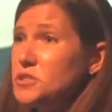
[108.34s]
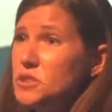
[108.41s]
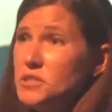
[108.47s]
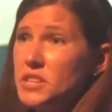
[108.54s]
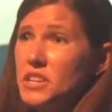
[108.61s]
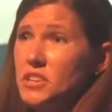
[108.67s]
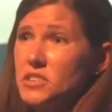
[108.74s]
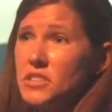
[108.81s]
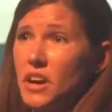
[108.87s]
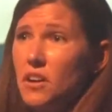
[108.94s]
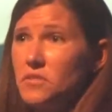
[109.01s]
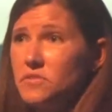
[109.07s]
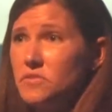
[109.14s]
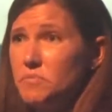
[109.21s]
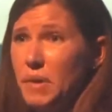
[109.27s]
introducing
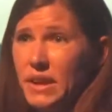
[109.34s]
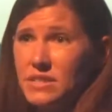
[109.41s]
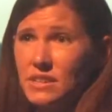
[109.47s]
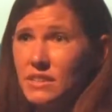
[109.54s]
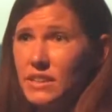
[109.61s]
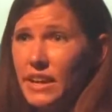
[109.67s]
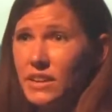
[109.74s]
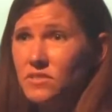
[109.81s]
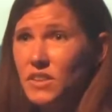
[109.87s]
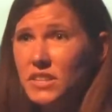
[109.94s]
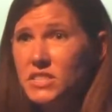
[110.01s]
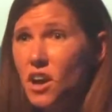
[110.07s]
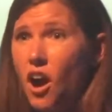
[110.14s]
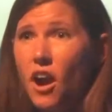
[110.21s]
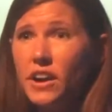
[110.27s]
yourself, basically.
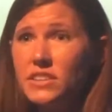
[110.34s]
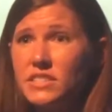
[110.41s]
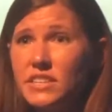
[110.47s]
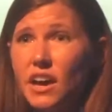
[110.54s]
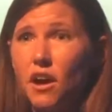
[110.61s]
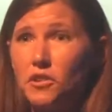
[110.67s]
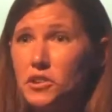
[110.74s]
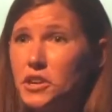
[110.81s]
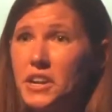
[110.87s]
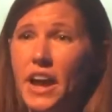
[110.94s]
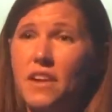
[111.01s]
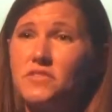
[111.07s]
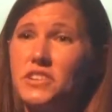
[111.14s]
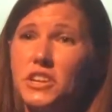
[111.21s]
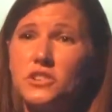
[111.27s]
It's a hard sell. You're
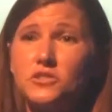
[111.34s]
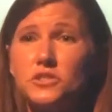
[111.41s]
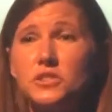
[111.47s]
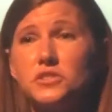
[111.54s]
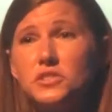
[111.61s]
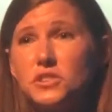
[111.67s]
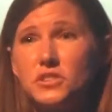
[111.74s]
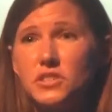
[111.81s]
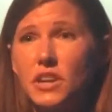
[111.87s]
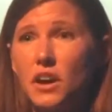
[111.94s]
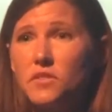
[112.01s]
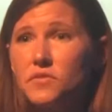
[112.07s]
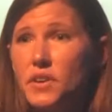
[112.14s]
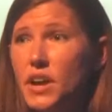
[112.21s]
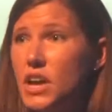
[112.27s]
gonna have to introduce
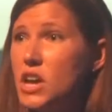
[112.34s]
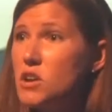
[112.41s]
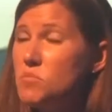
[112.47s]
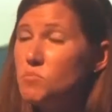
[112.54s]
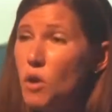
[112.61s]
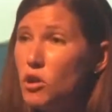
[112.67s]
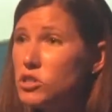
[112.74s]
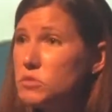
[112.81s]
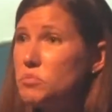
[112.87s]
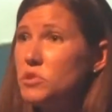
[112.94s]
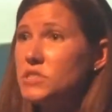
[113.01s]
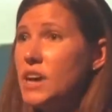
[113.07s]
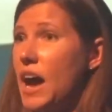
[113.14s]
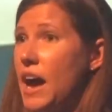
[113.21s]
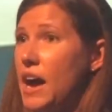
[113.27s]
yourself multiple